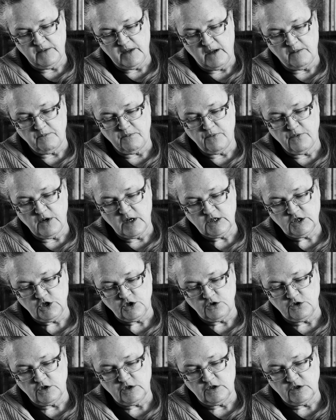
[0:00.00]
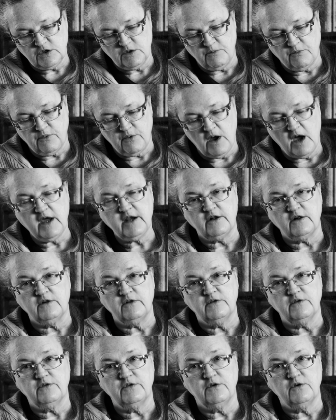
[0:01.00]
and pressured to
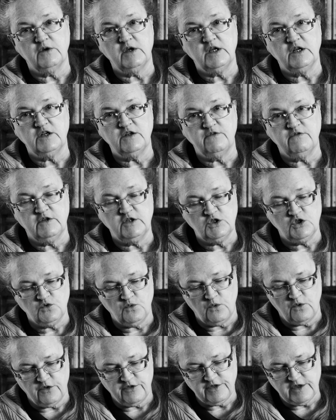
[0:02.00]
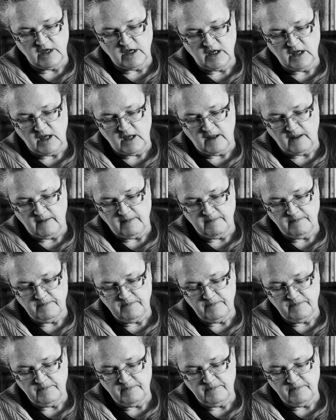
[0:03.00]
bridle their individual thinking.